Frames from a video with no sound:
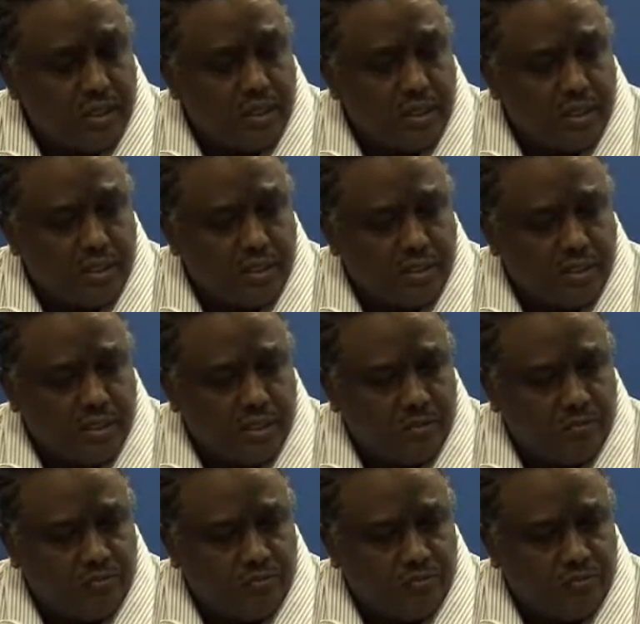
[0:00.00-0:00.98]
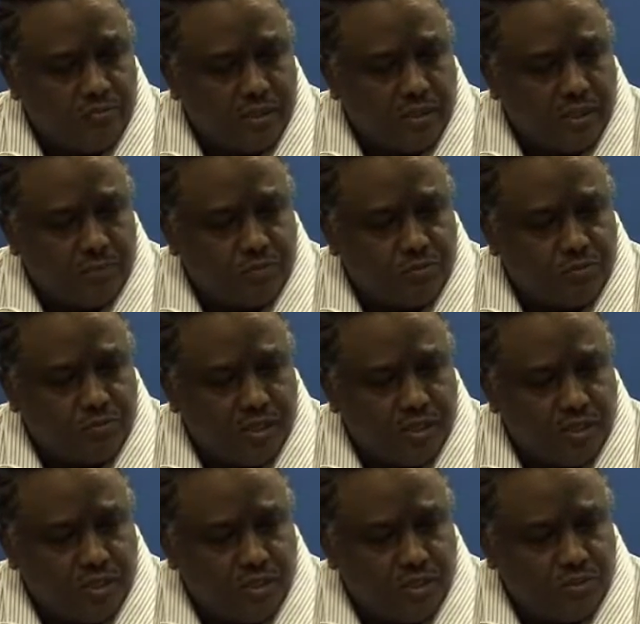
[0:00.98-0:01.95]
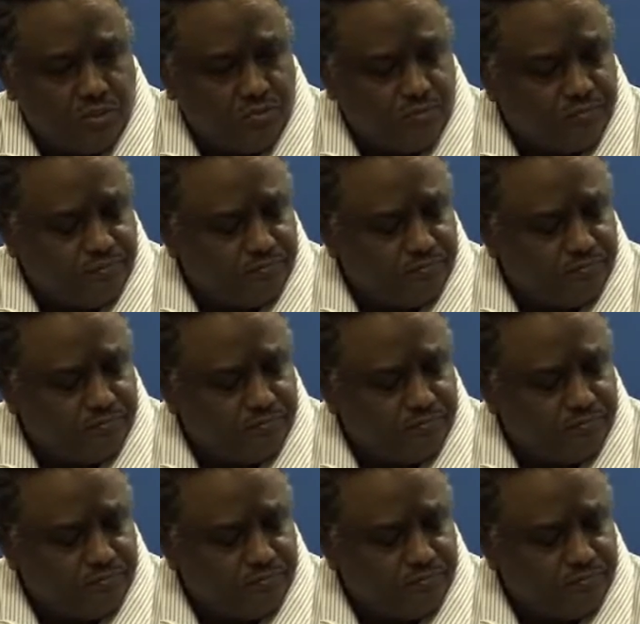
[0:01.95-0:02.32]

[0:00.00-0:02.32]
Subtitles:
at the time when I'm trying to